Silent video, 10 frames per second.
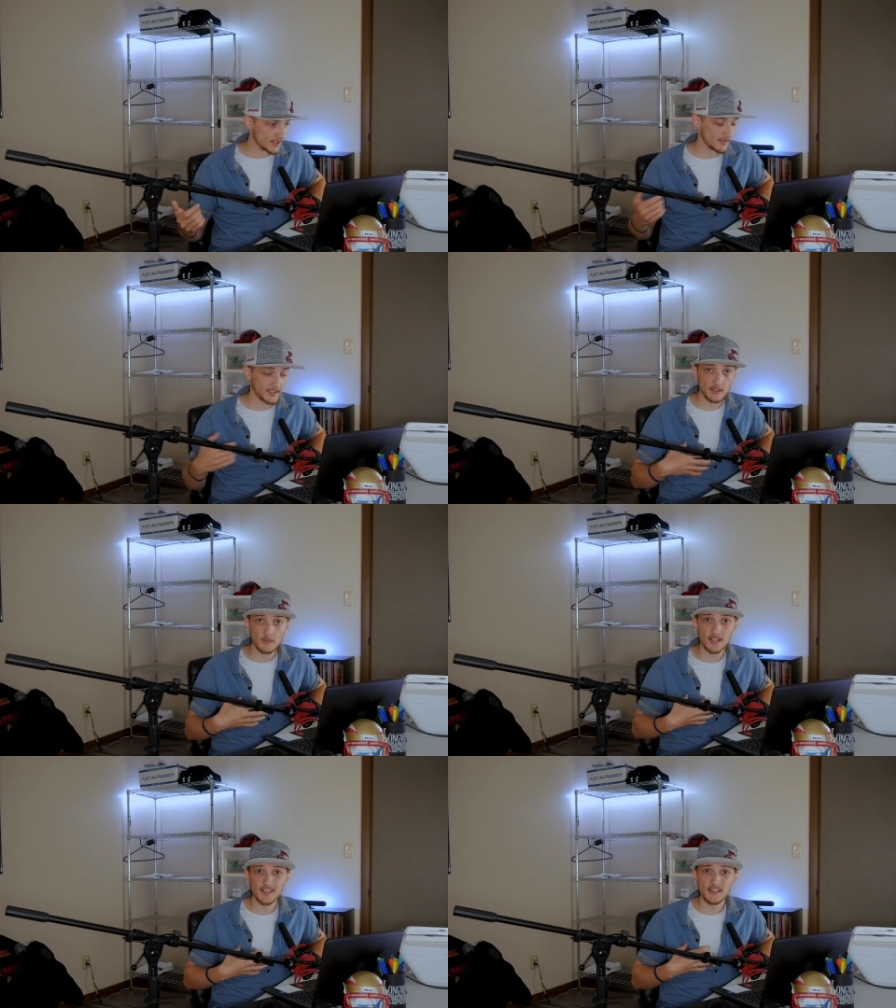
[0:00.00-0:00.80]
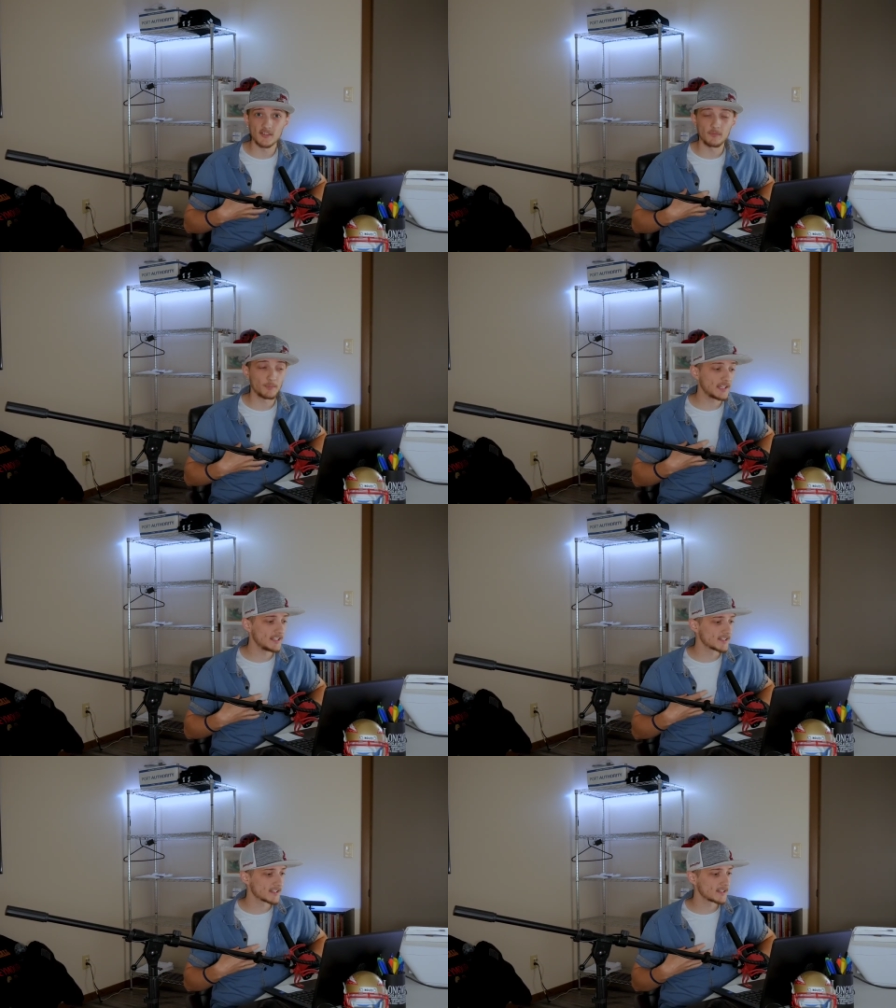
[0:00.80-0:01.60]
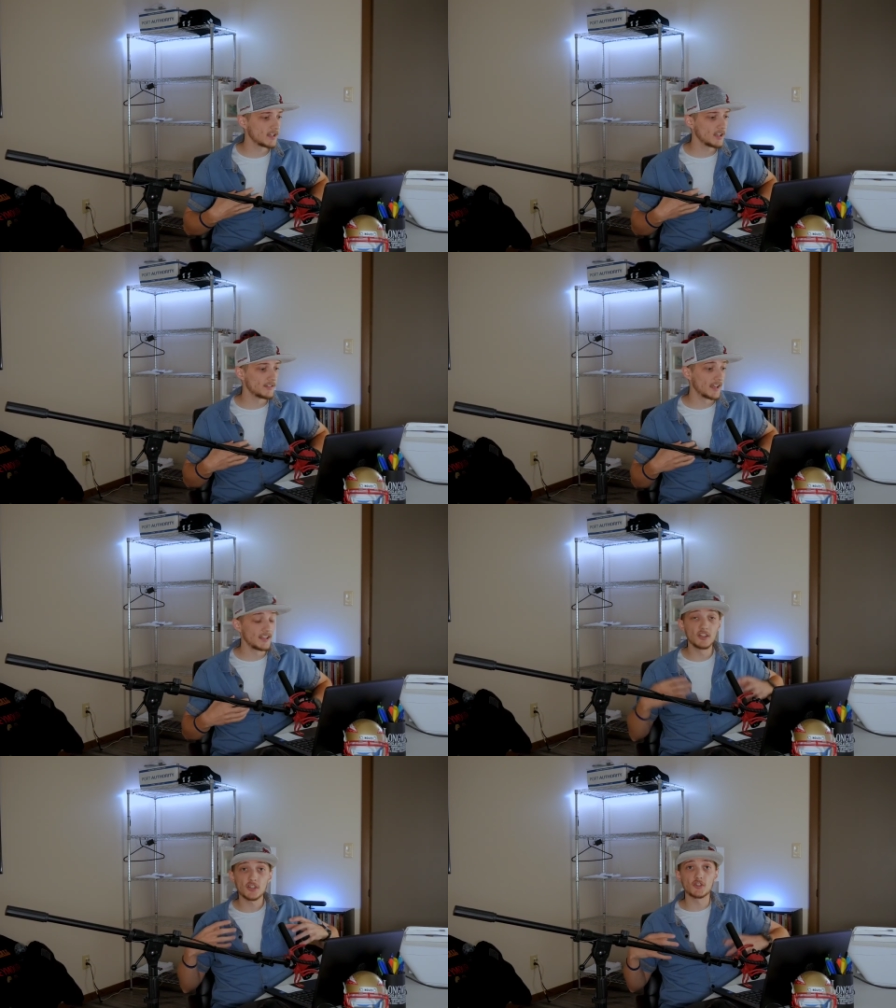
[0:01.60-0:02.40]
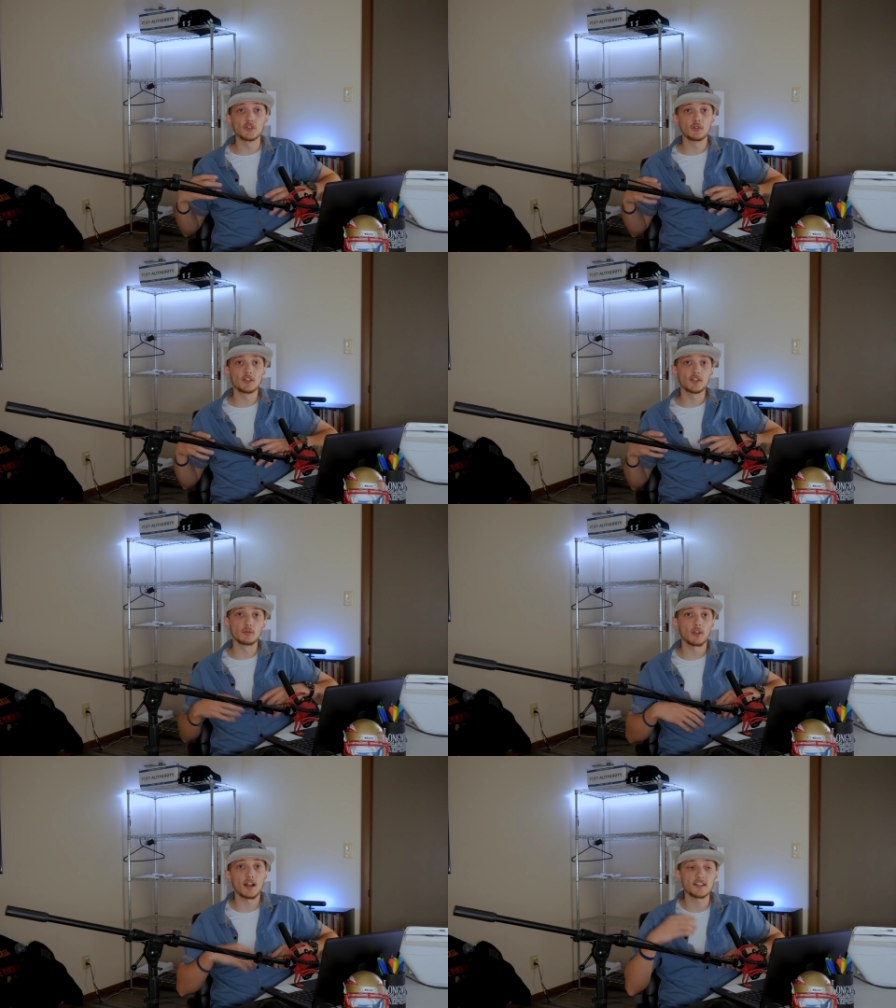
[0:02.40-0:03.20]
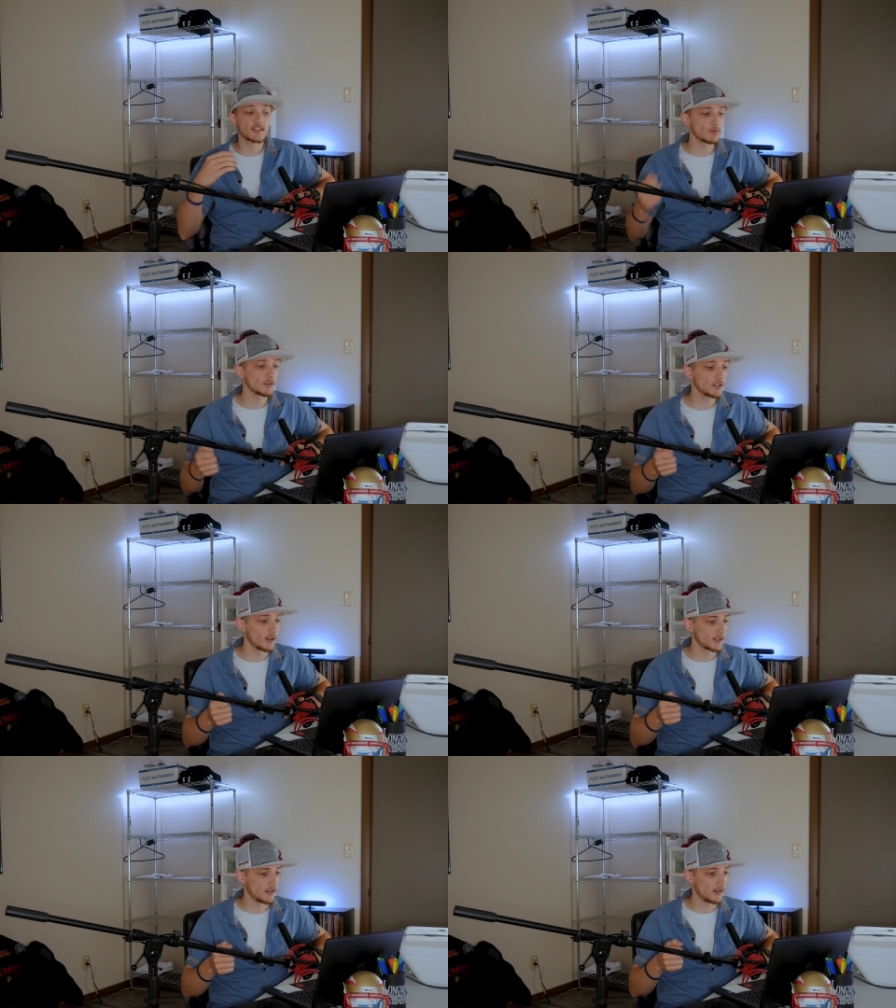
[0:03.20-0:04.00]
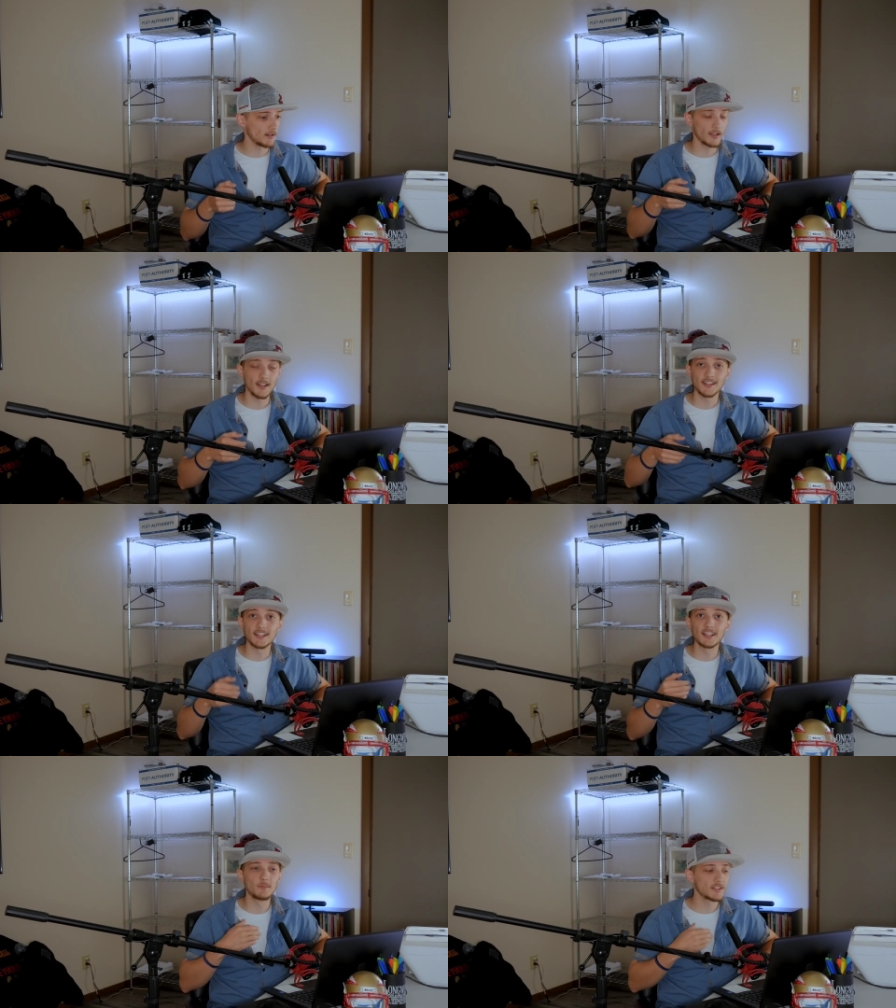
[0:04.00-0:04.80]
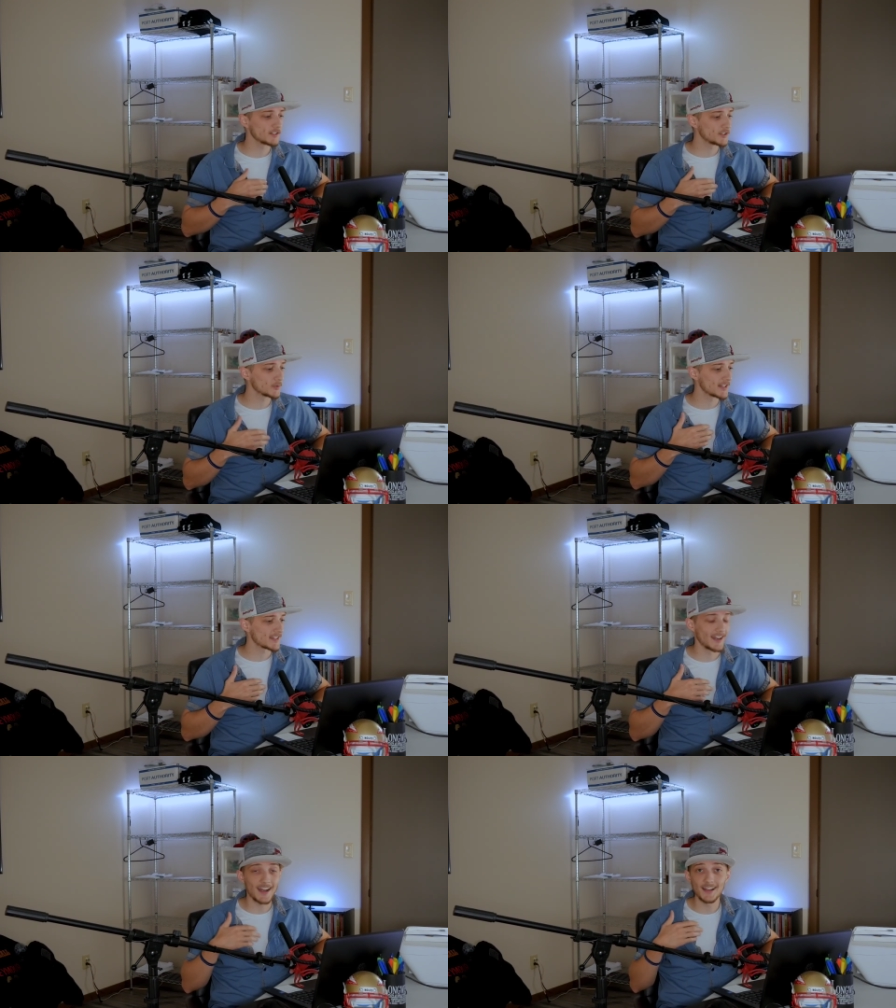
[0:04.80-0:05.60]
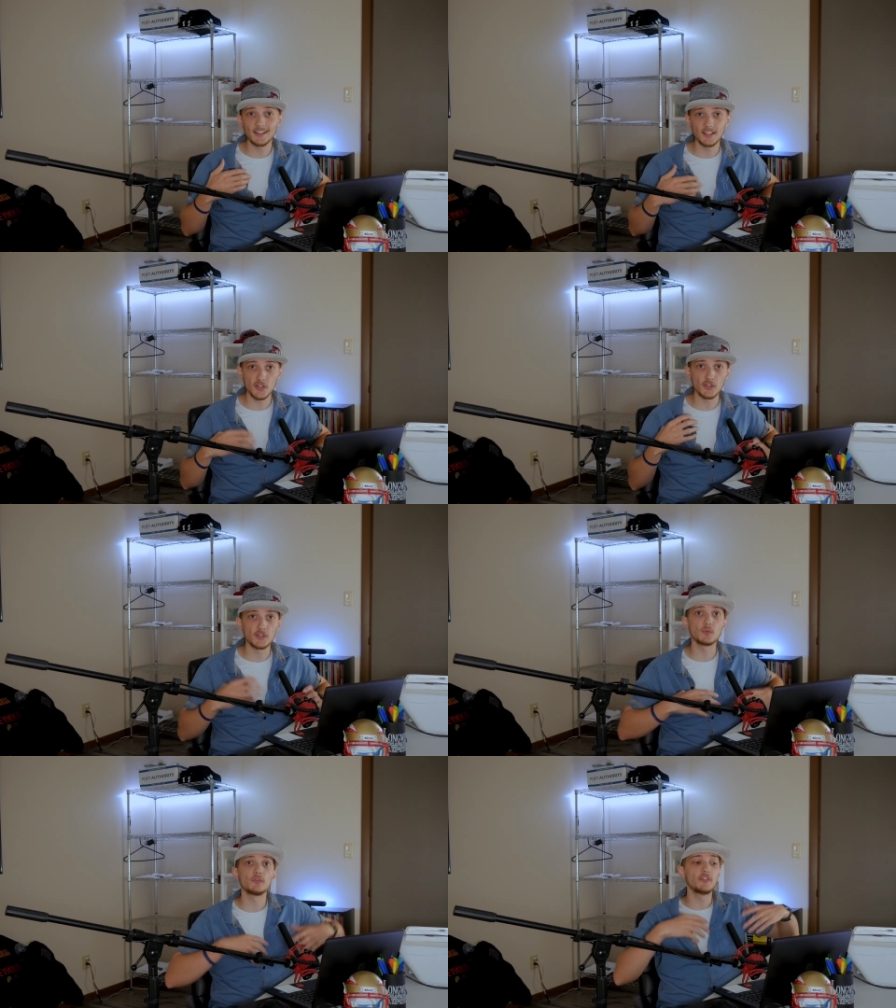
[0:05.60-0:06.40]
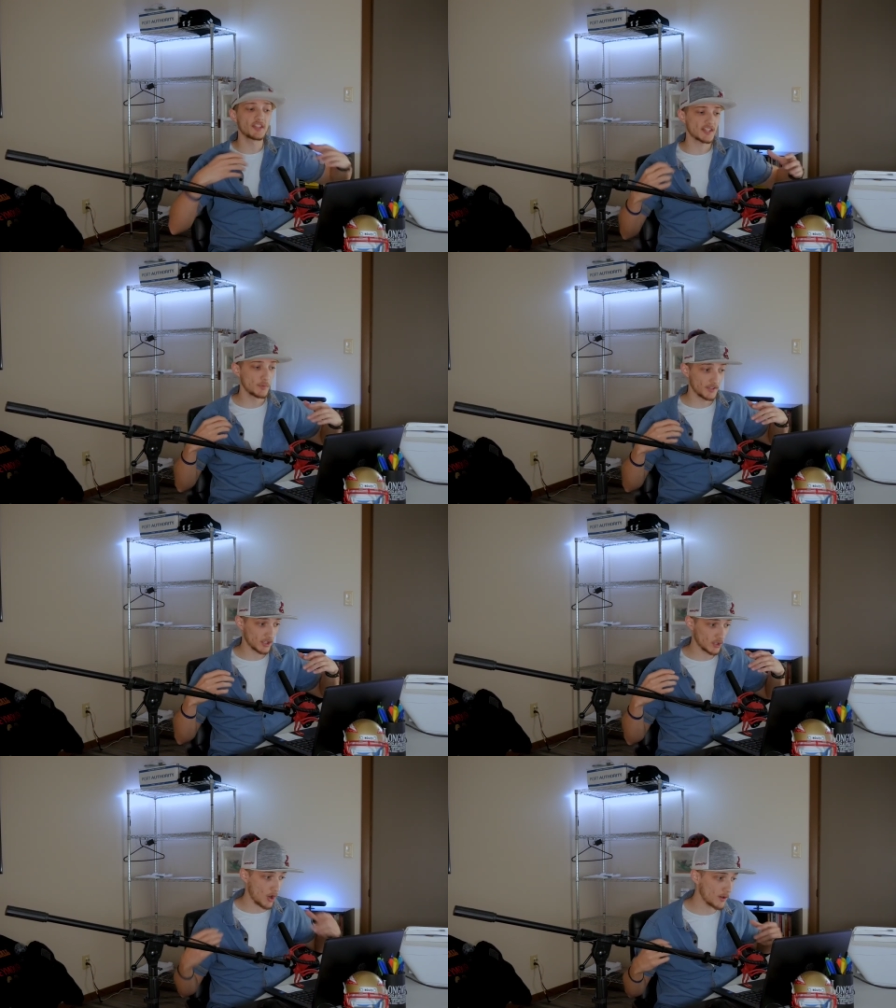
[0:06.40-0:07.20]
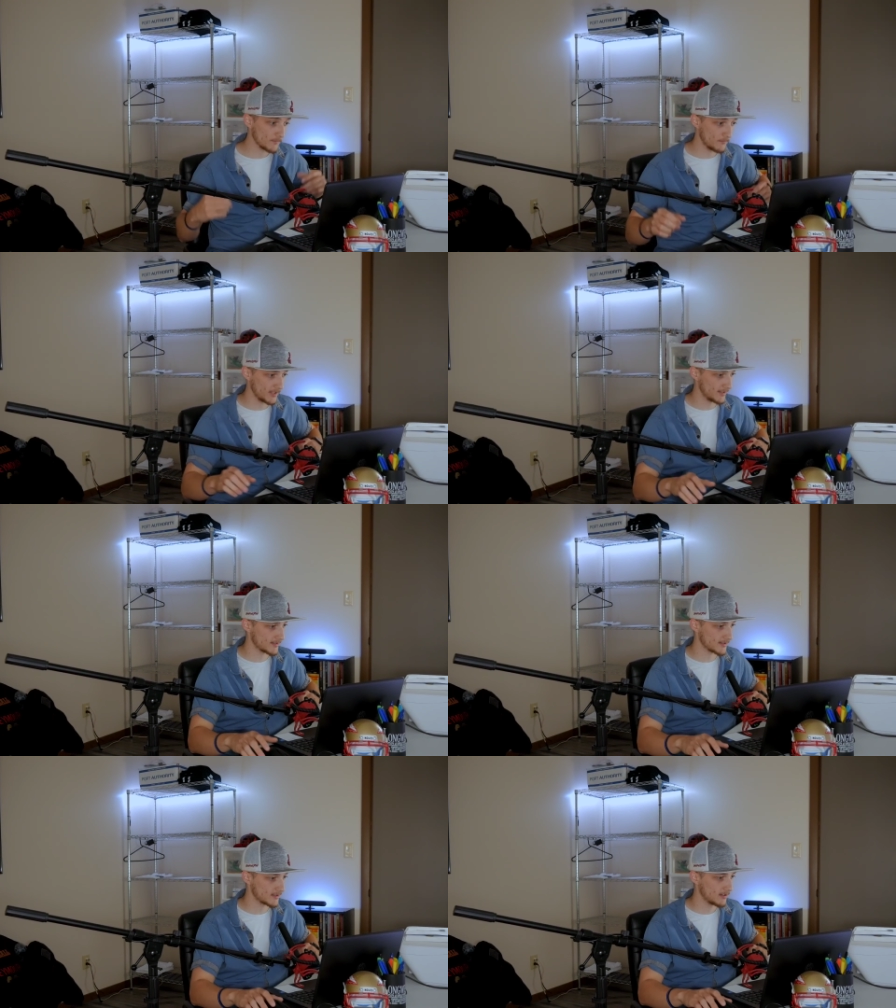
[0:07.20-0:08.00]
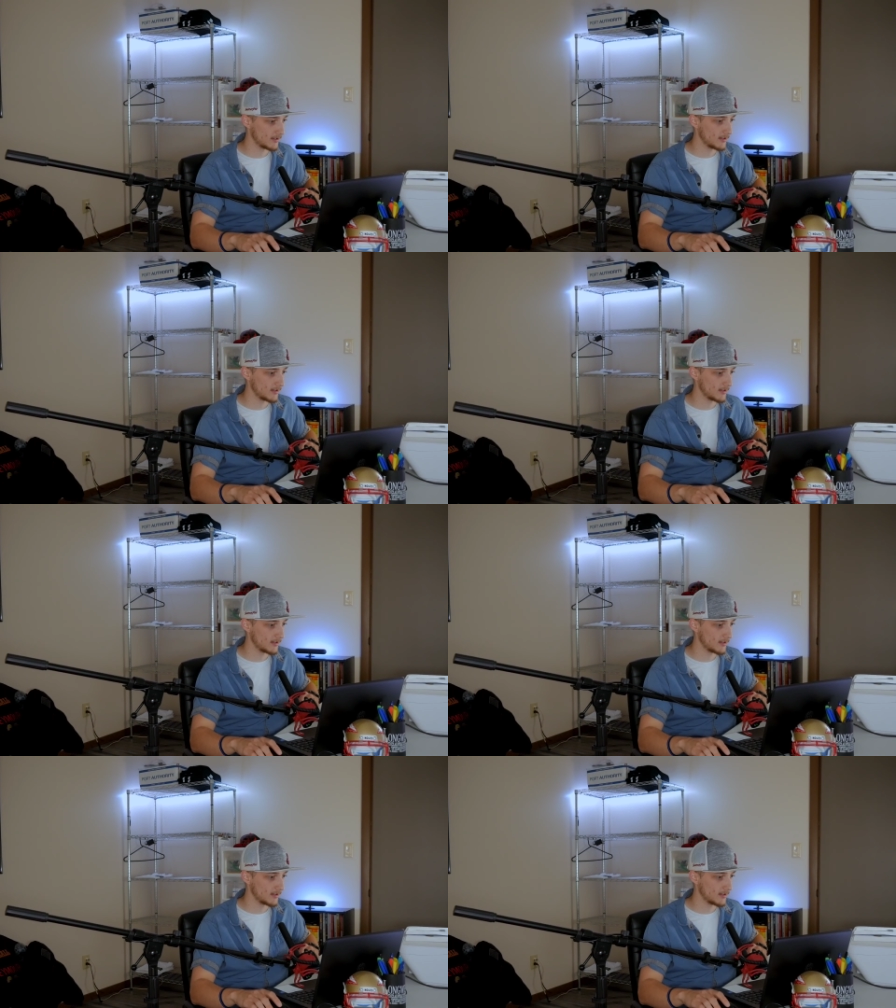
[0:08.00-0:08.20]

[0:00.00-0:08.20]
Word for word: So that gives me a sense of peace that in this journey to rely solely on God to give me the grace that I need to do this with confidence.